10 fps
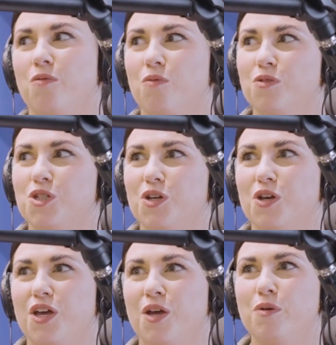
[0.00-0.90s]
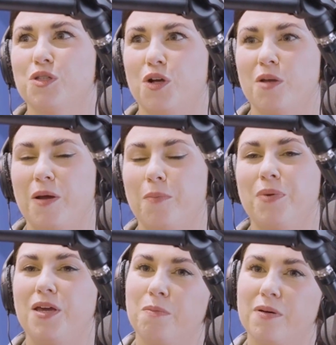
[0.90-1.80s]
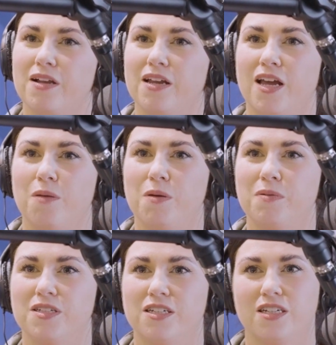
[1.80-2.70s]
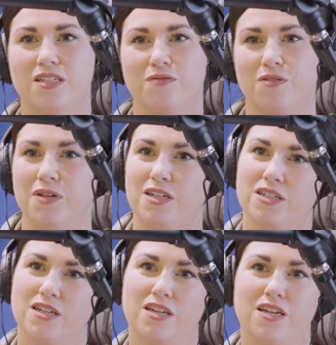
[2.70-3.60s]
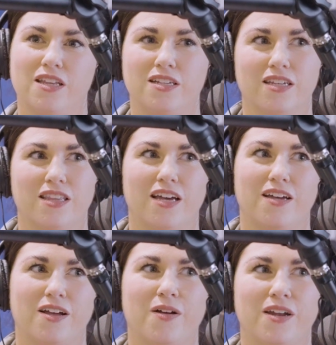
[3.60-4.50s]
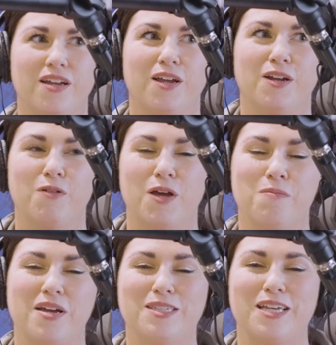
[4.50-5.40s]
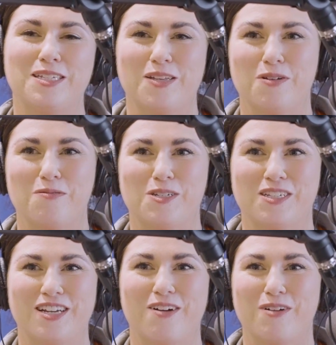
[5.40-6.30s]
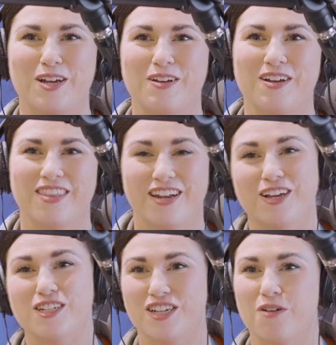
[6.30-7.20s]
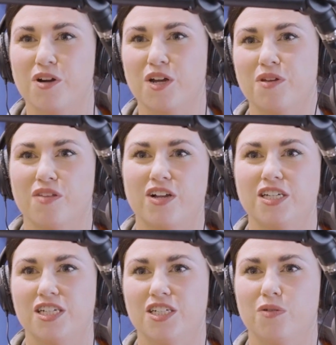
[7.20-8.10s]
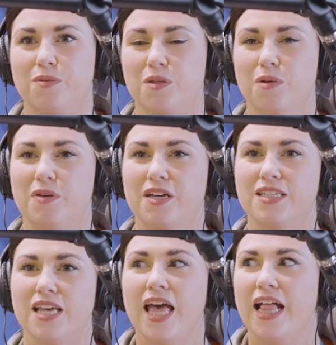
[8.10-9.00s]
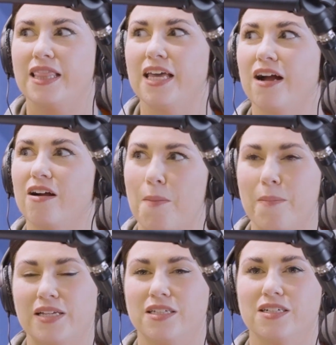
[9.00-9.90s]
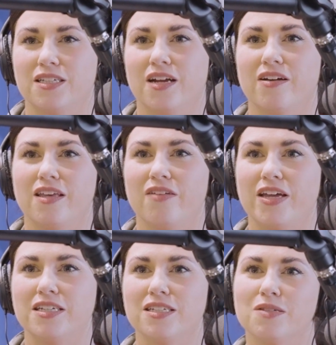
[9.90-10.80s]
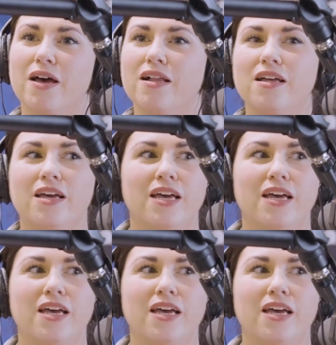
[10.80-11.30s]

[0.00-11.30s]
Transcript: And it was all about people and how people digest information and things like that. And it made sense that I could start working with the volunteers at Web Summit, because they are ambassadors here at the event as well.